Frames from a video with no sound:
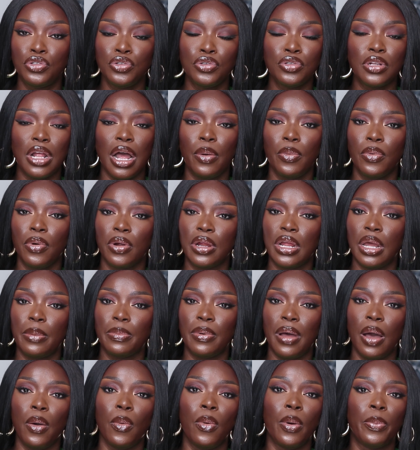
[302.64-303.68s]
do not worry
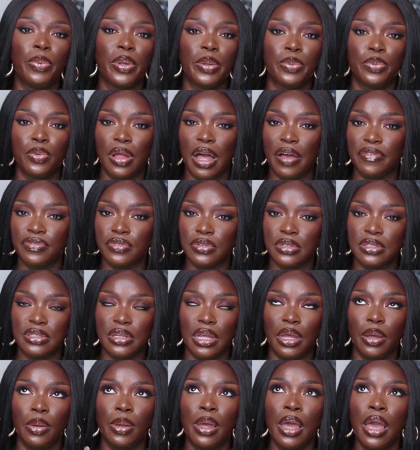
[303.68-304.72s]
about what people have to
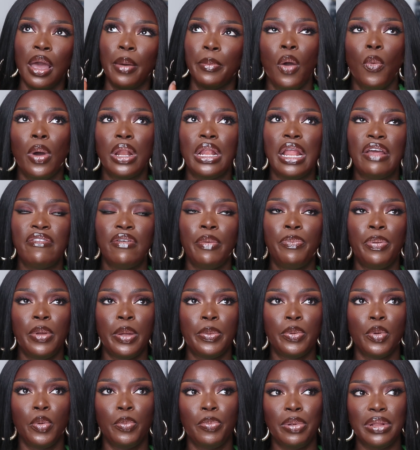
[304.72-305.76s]
say. Whenever
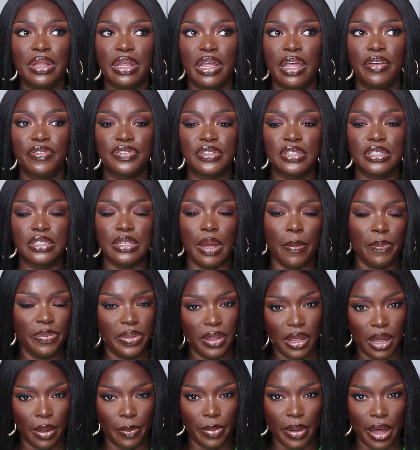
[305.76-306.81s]
people believe
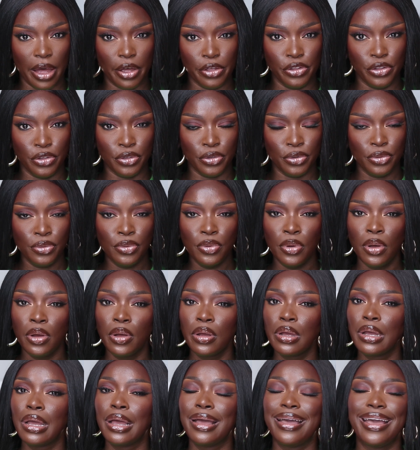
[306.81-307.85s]
something about you,
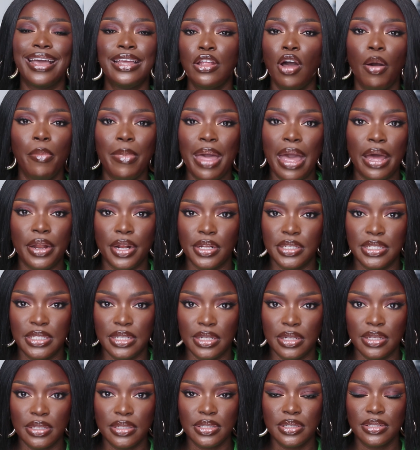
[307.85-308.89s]
it don't matter,
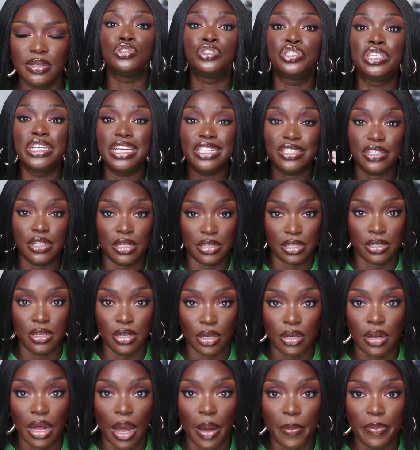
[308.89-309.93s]
sis. Jesus
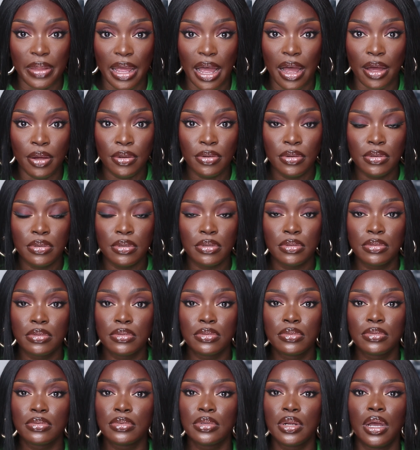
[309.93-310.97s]
could come down,
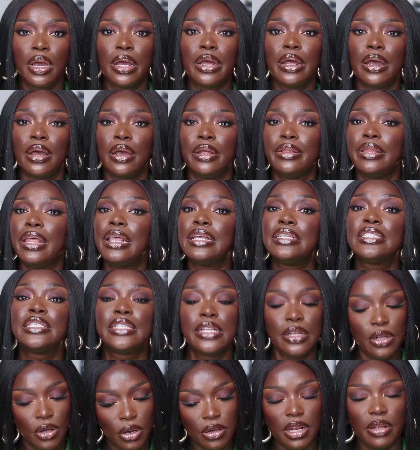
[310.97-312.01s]
they're
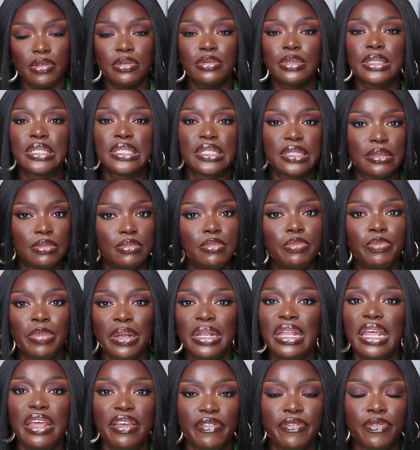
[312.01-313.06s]
still gonna
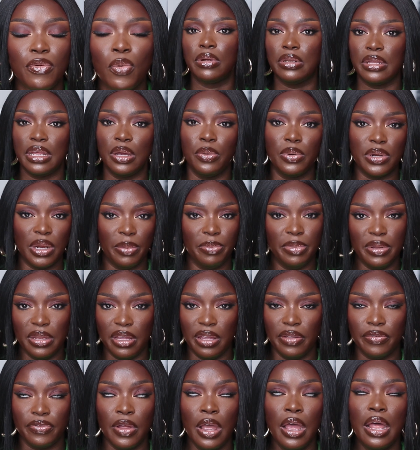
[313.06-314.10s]
believe what they wanna
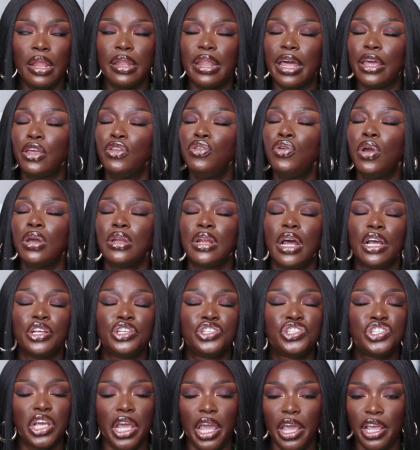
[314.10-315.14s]
believe. Like, you cannot
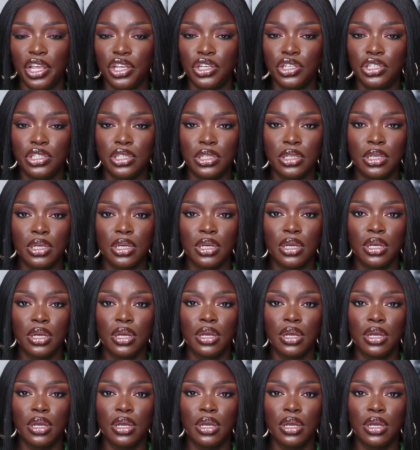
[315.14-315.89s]
change